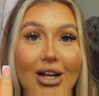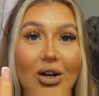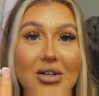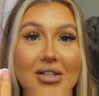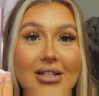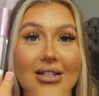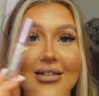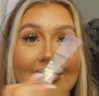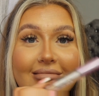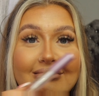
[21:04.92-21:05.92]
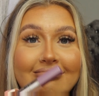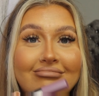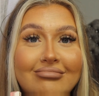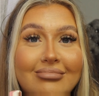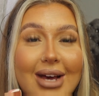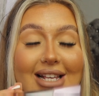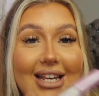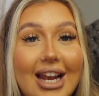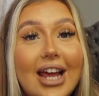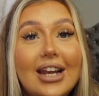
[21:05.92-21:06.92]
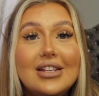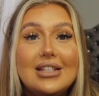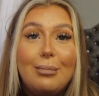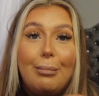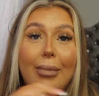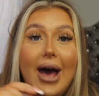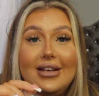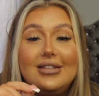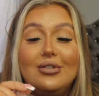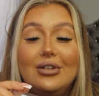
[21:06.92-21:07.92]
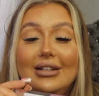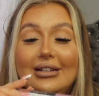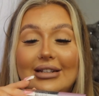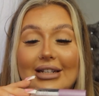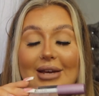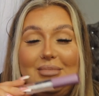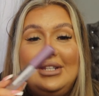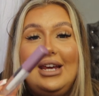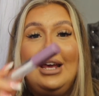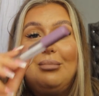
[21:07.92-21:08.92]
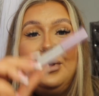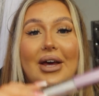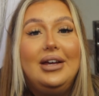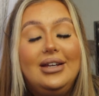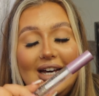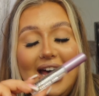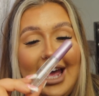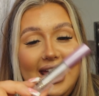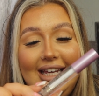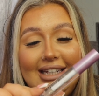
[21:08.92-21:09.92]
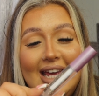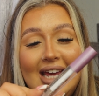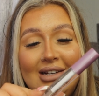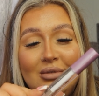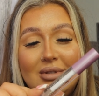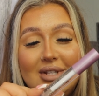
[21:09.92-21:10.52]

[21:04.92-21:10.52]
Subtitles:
gloss messy. Like, it looks the best on lipstick, but I hate getting it all